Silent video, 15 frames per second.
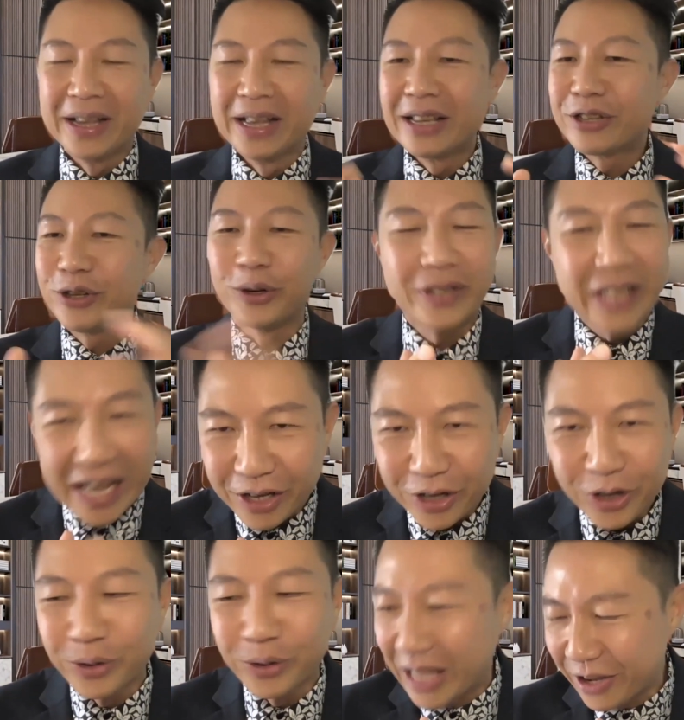So thank
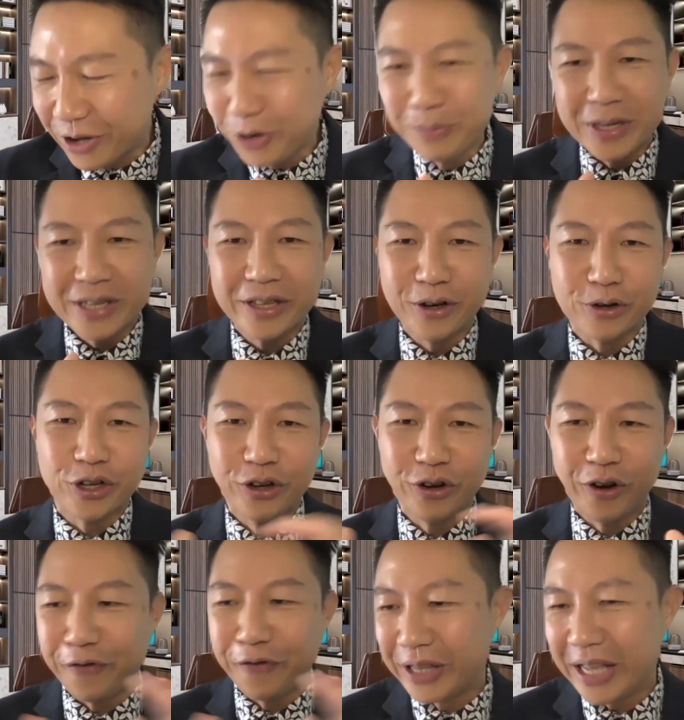you, Mr.
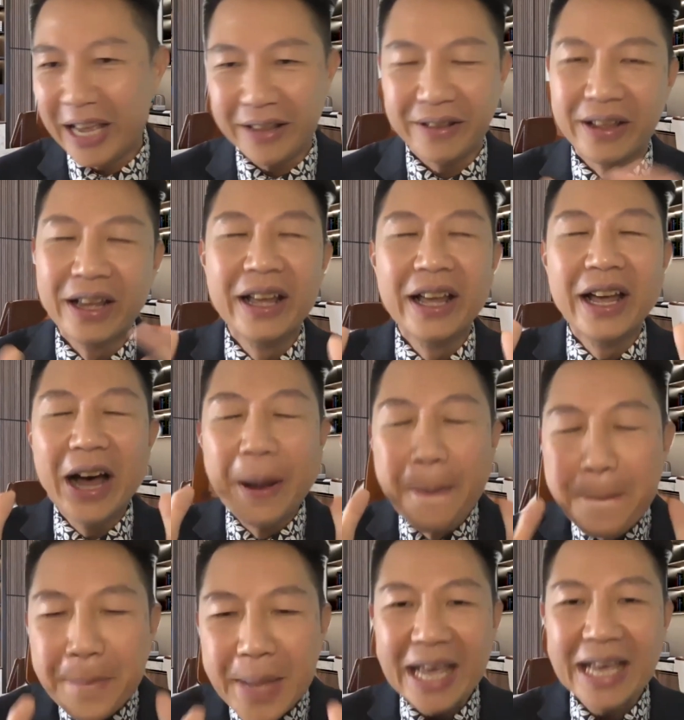Ohshiro, for that
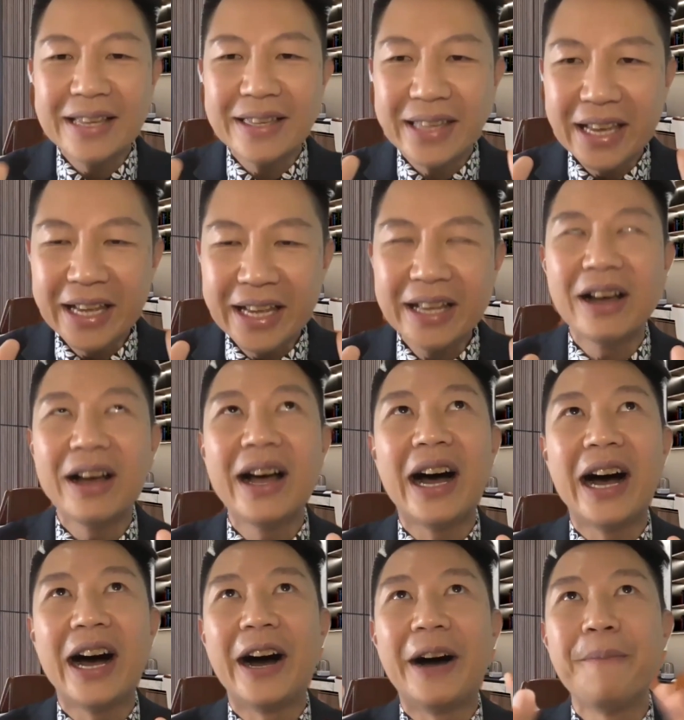amazing
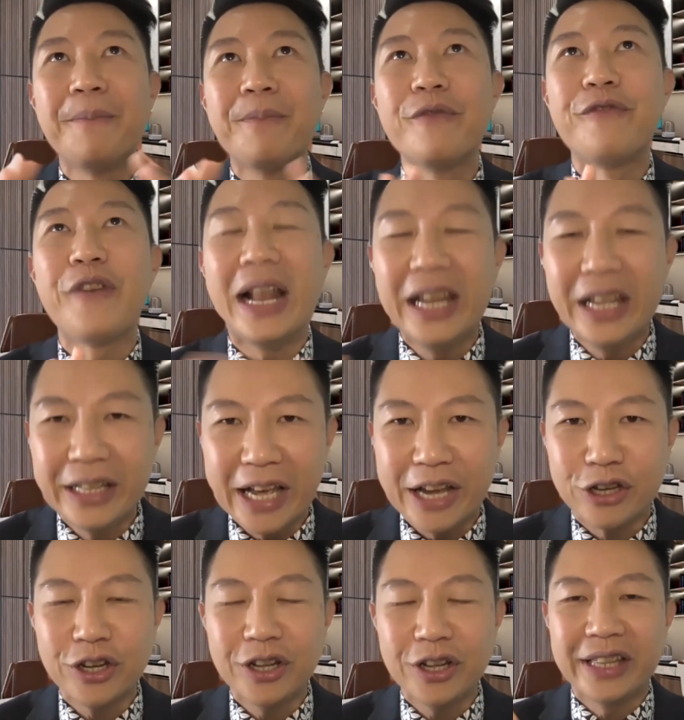
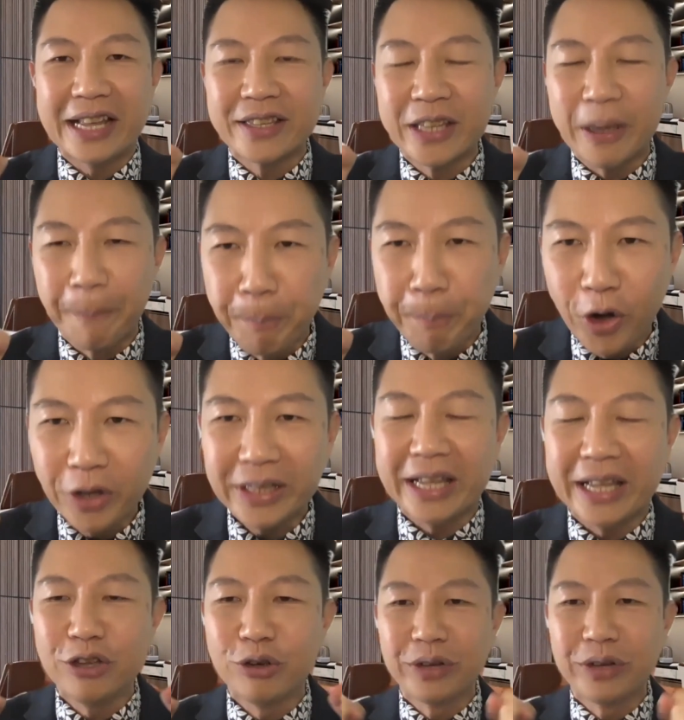validation, that support
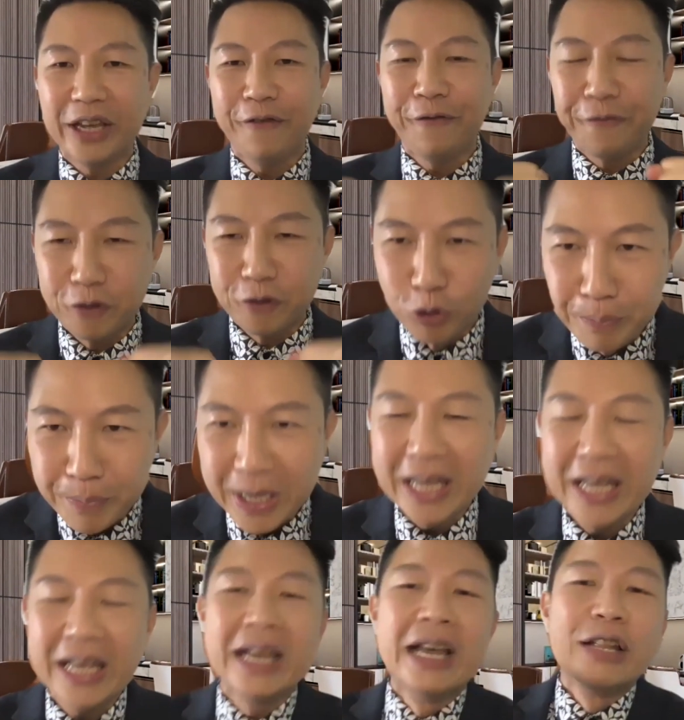that you give to
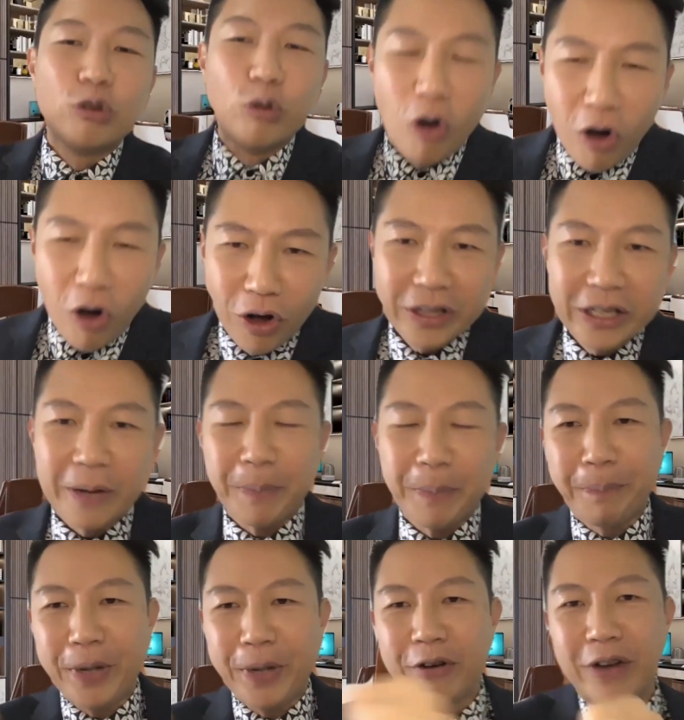me, to all the
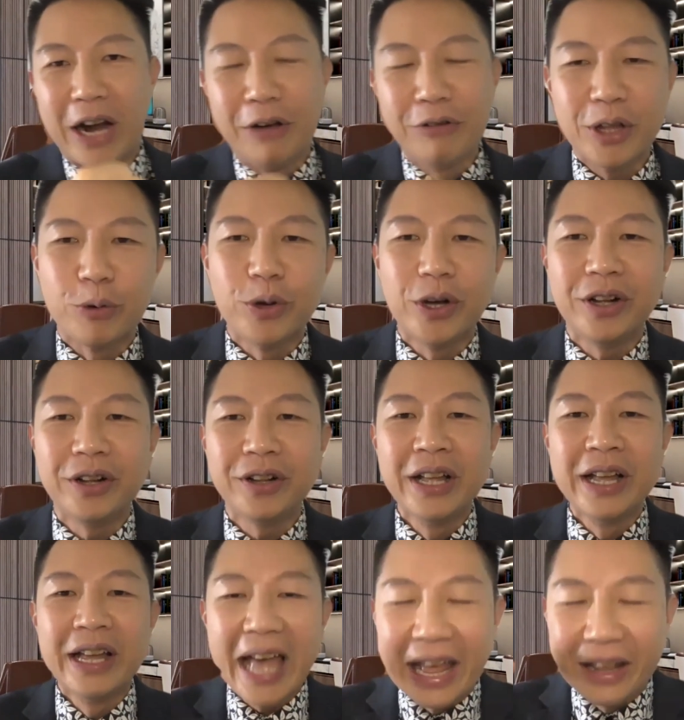people around the world,
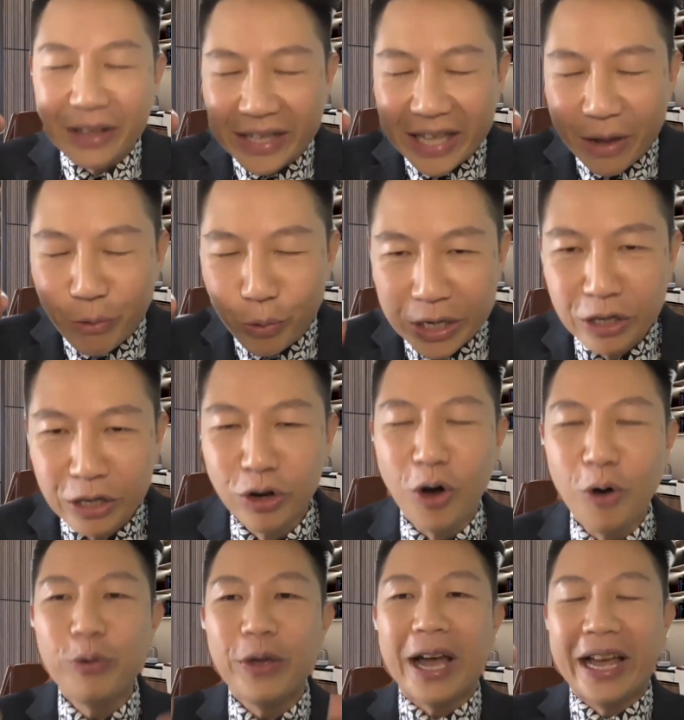and that we know
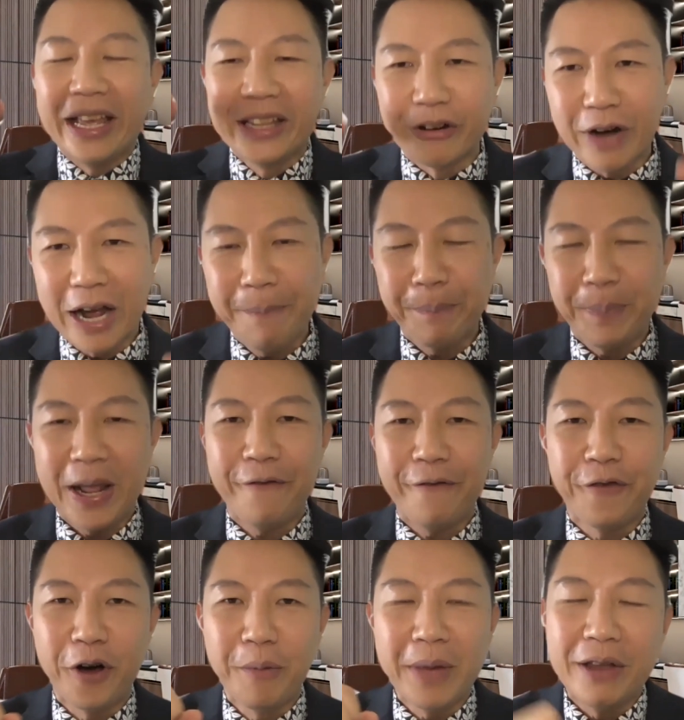we are in the right
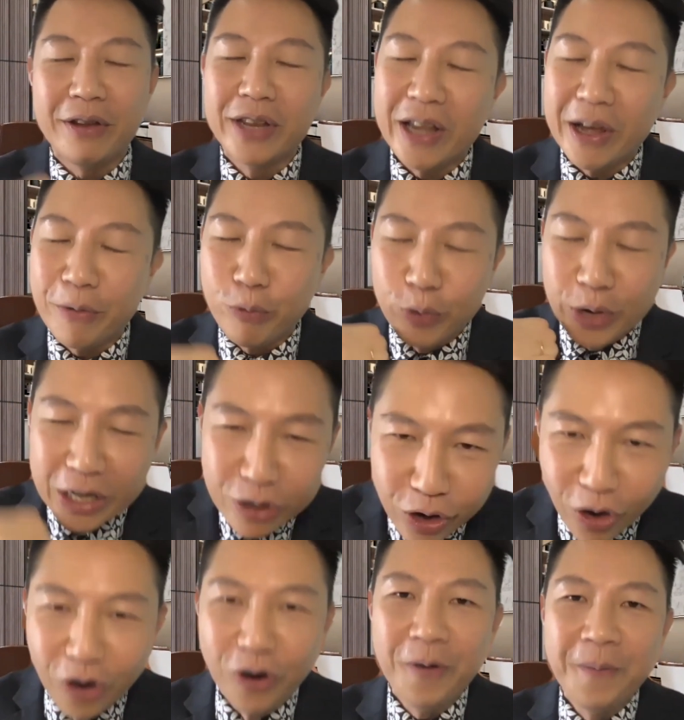platform and that we
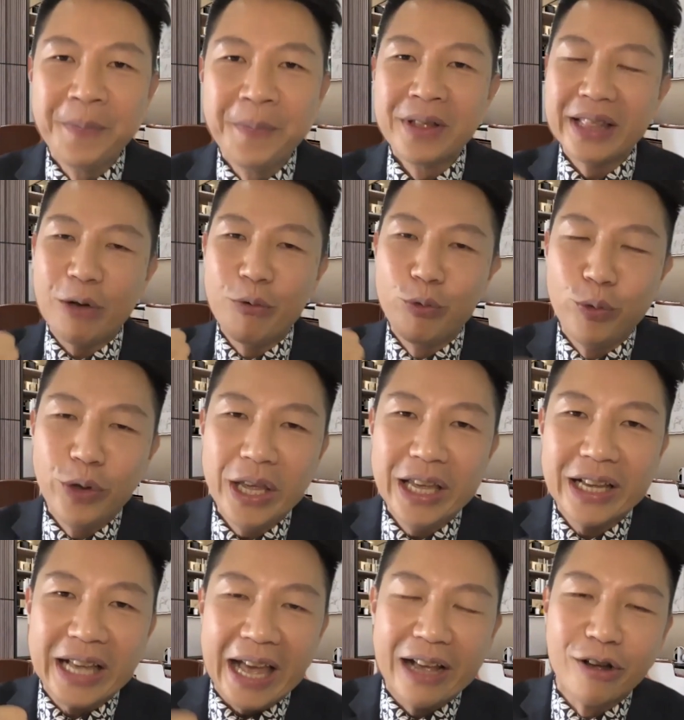know that we
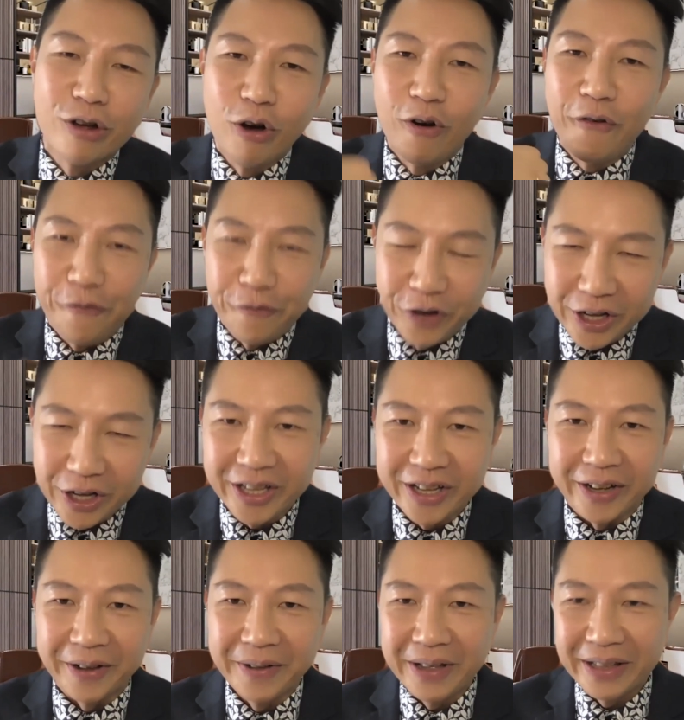can go further.
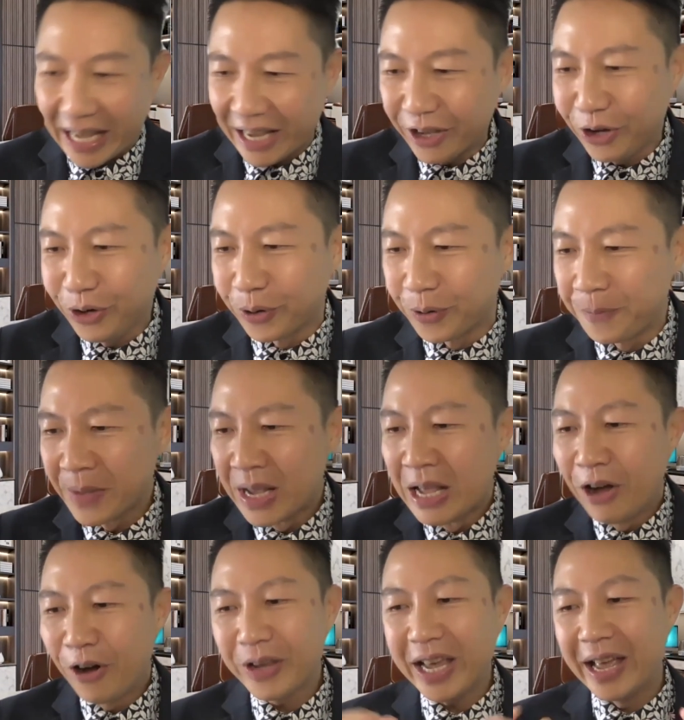Thank you.
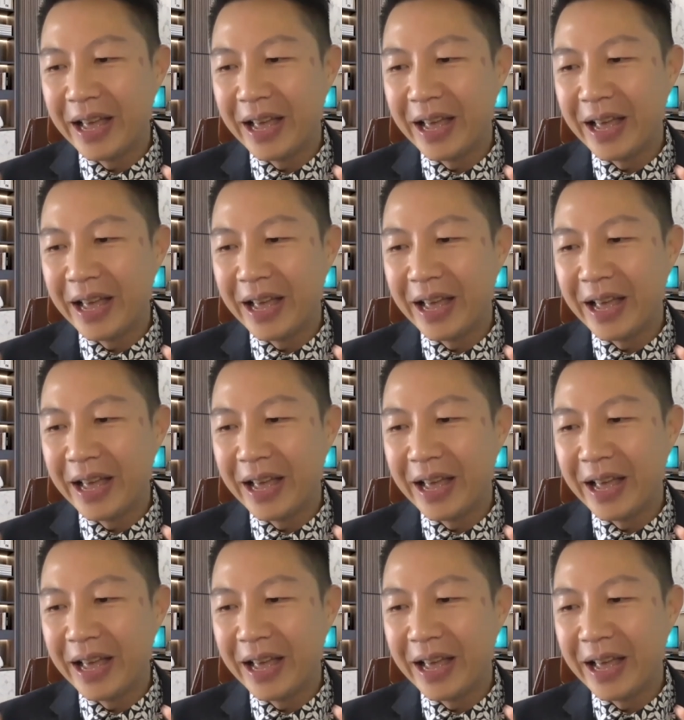Okay.